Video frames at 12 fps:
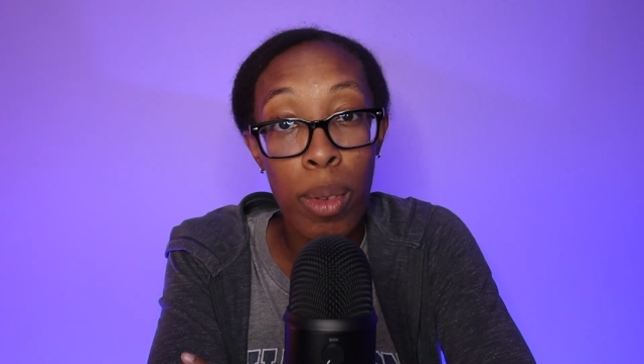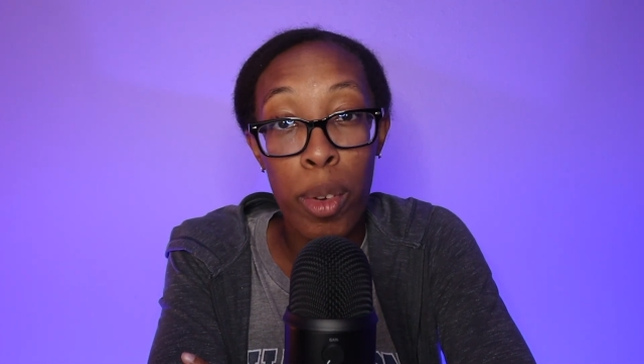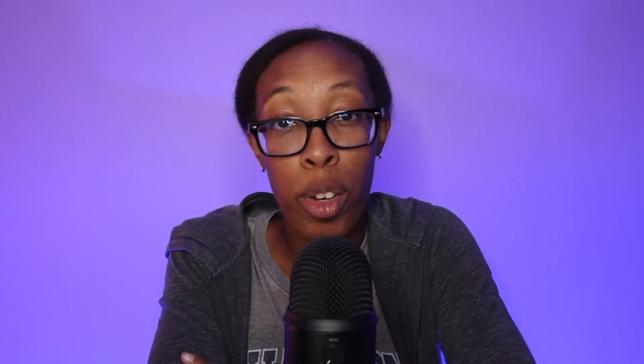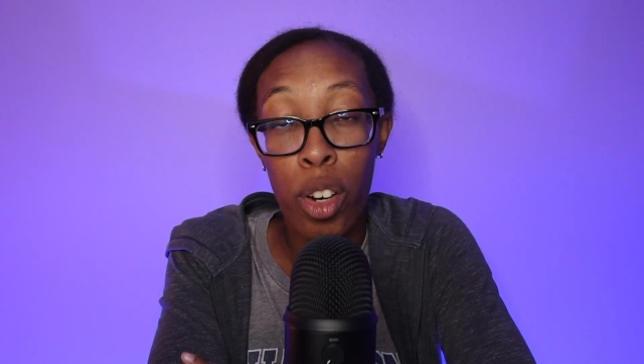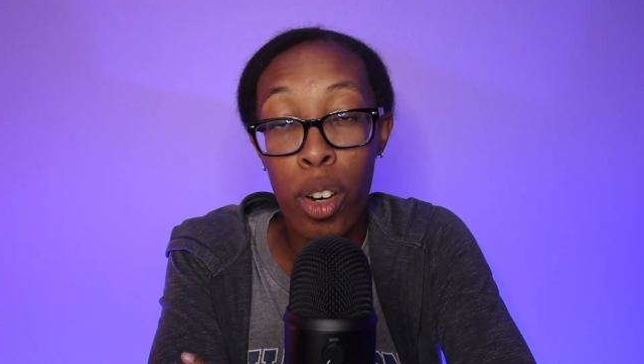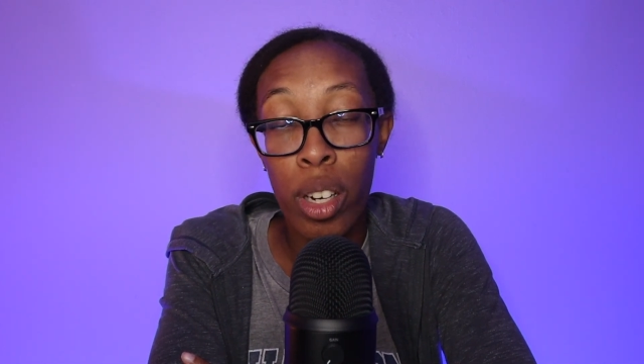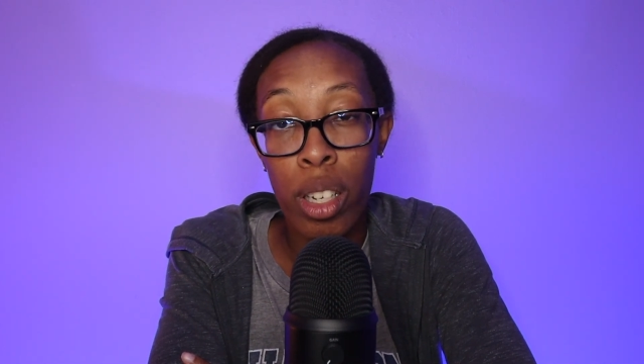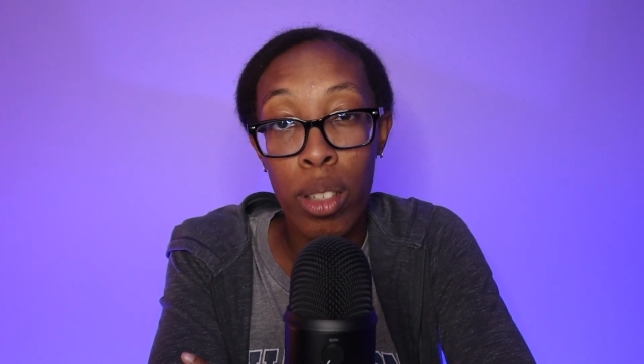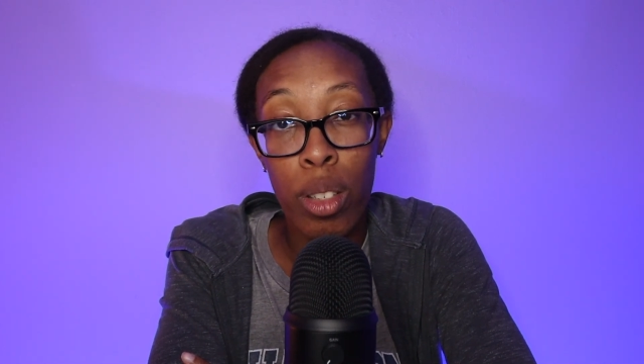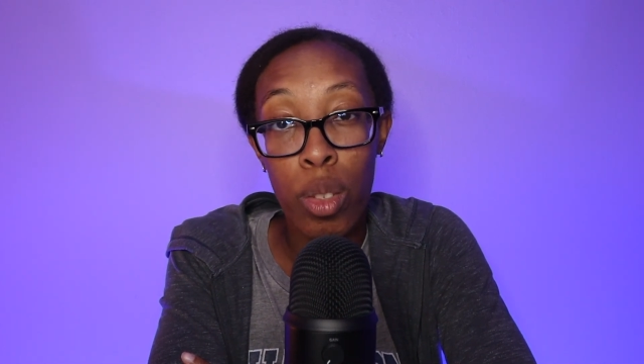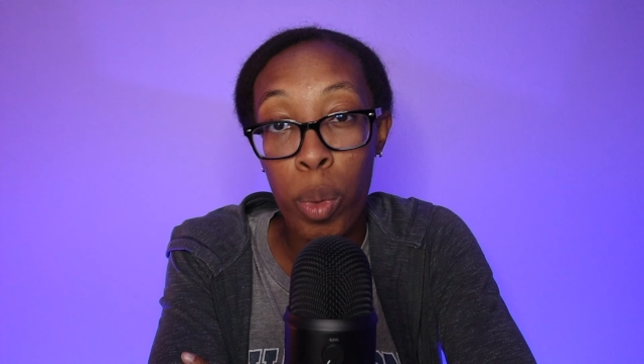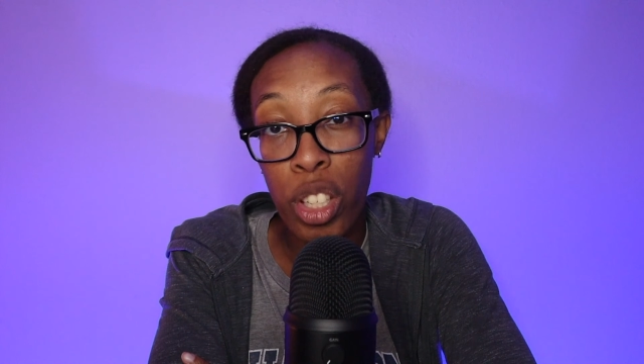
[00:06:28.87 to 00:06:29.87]
maybe you're going
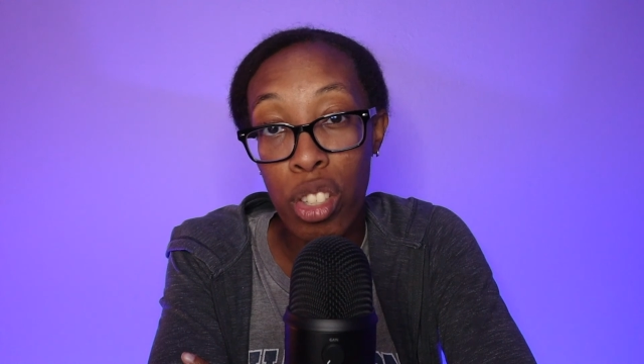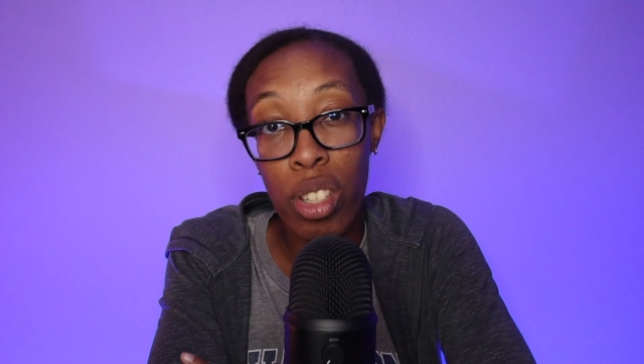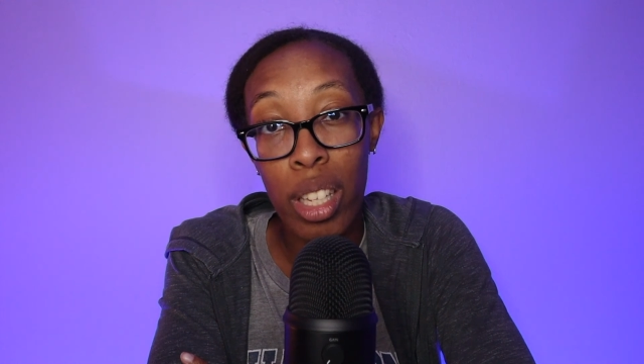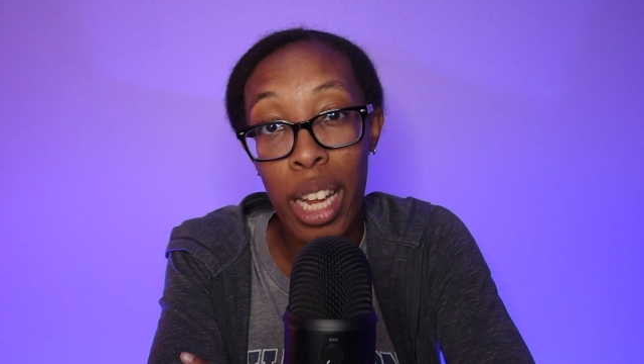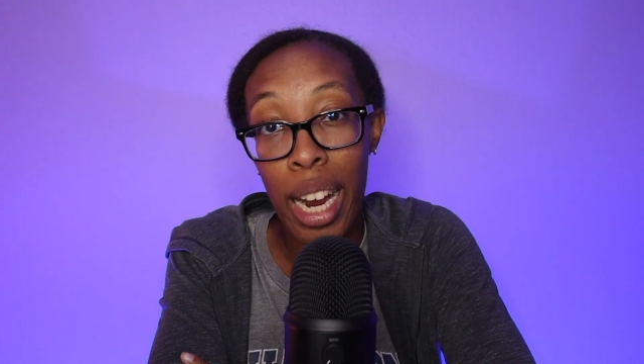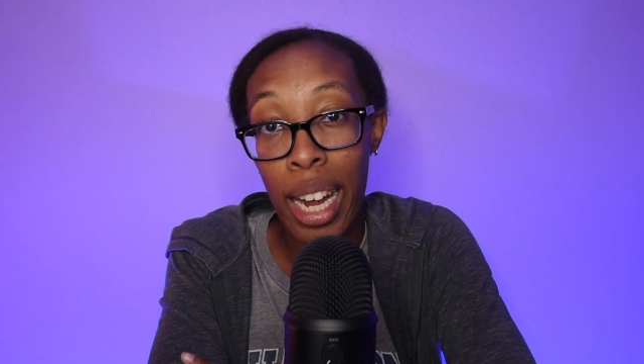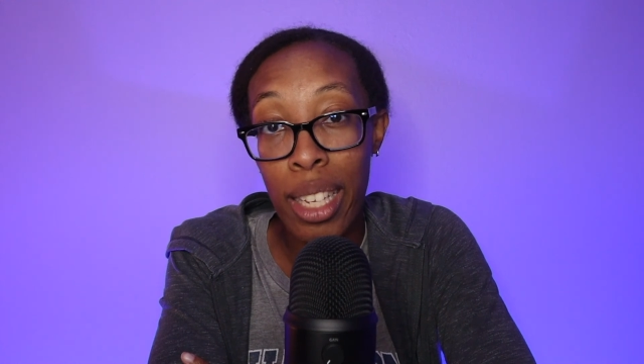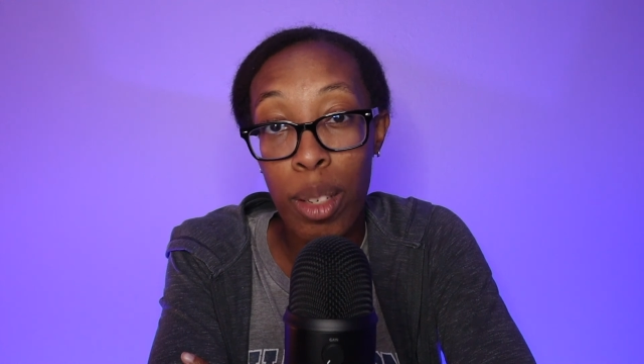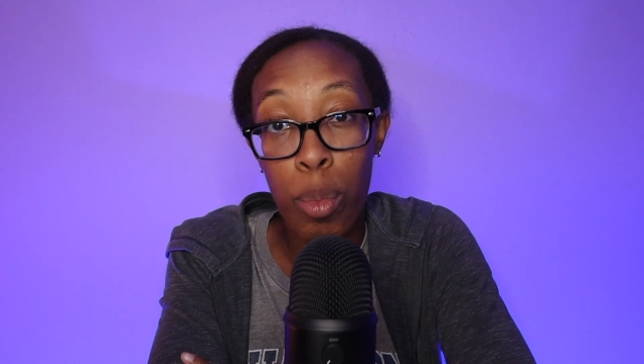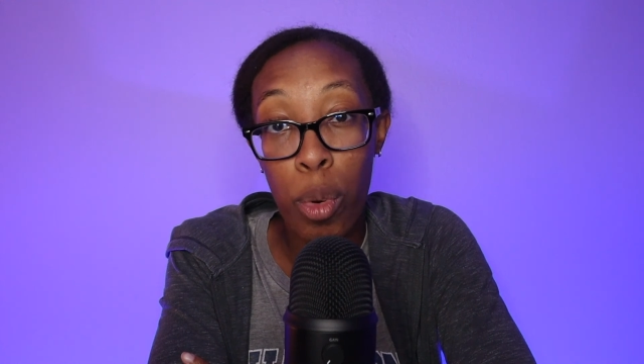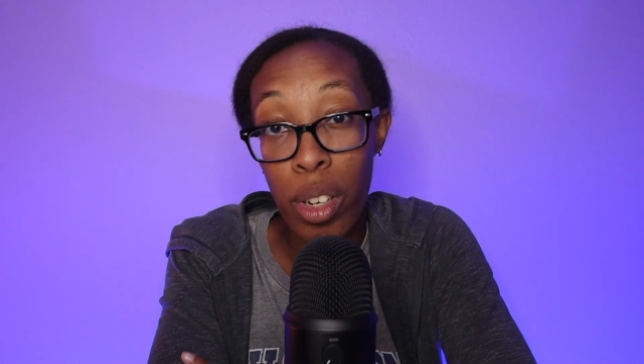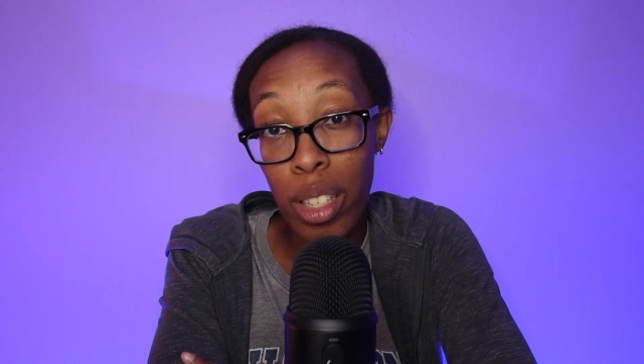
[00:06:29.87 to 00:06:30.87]
to switch to the
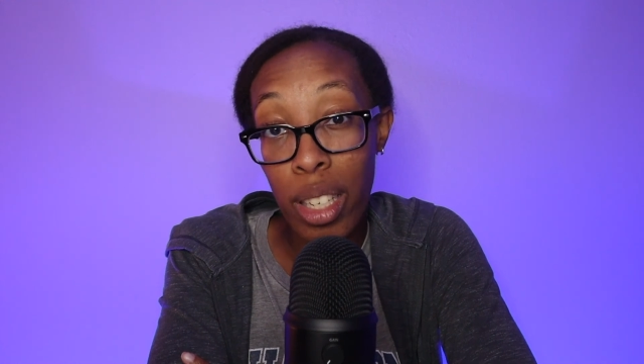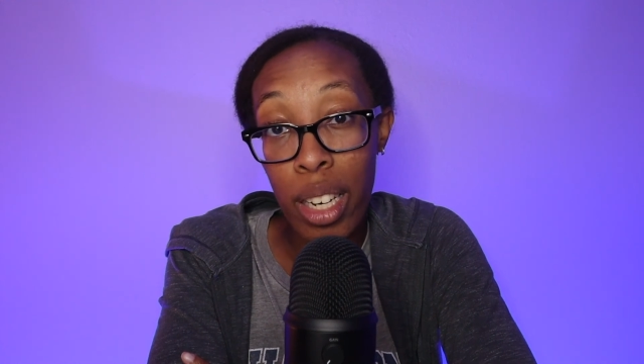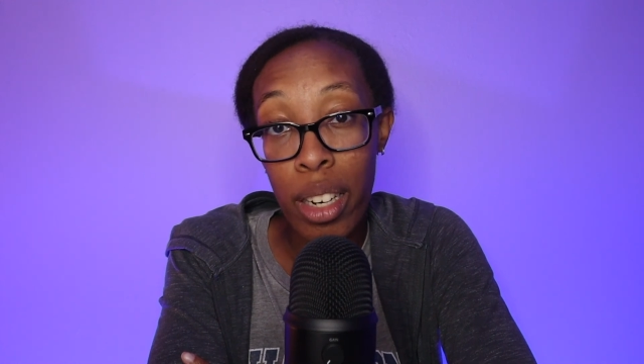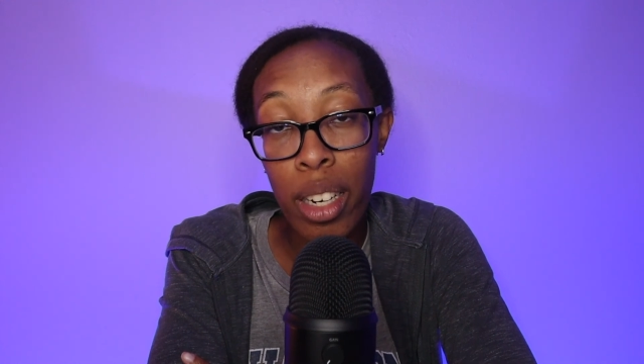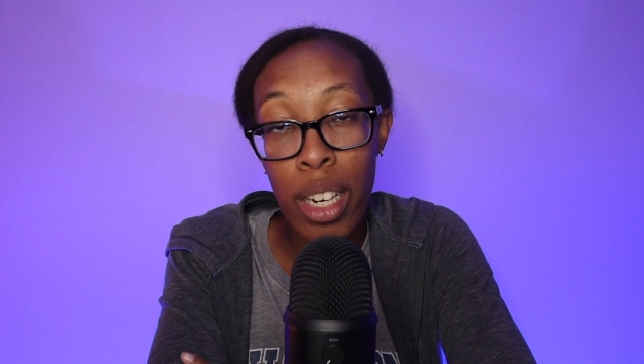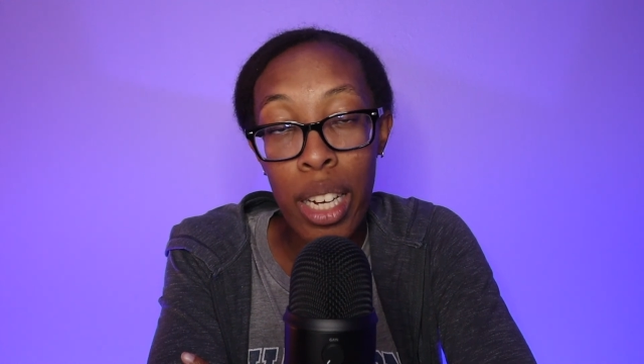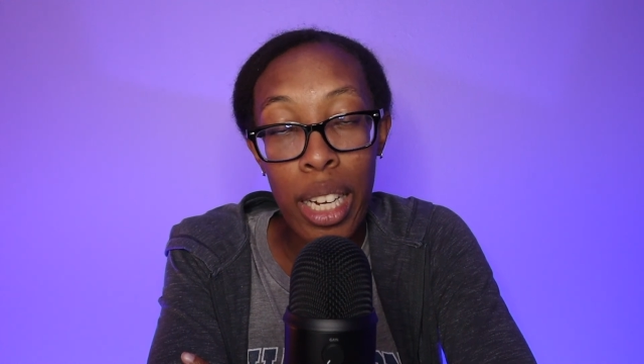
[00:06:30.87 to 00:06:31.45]
ad-supported tier.